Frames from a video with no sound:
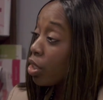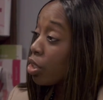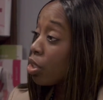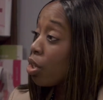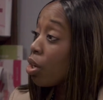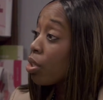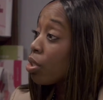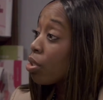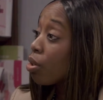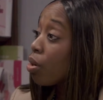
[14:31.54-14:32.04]
it's
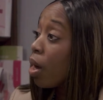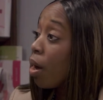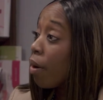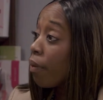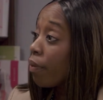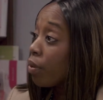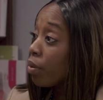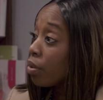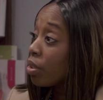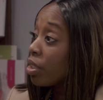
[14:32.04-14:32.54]
also
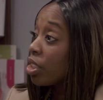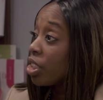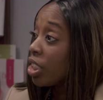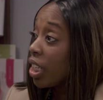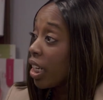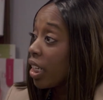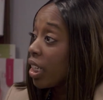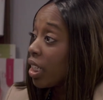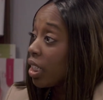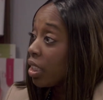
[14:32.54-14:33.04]
helpful to
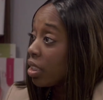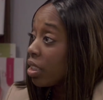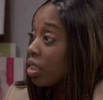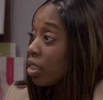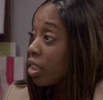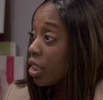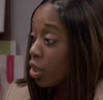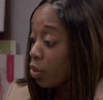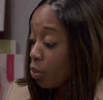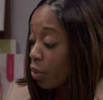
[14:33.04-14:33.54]
check in to
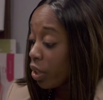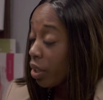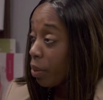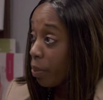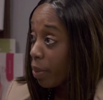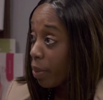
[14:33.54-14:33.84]
see what the